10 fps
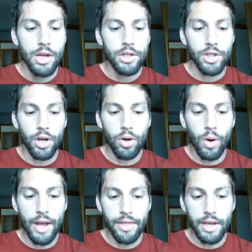
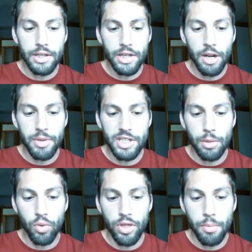So I think it's going to be
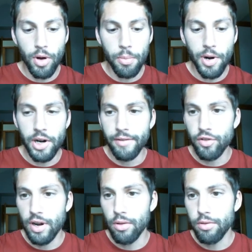somewhere in the ballpark of
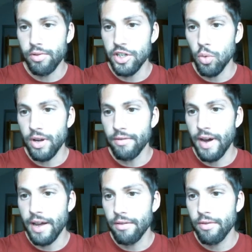around
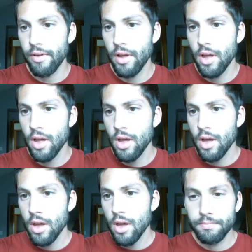325,
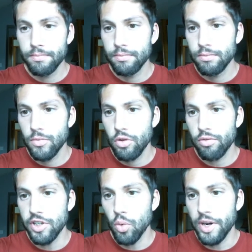
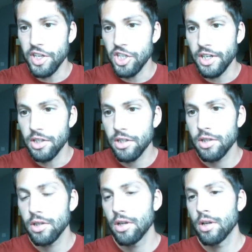326,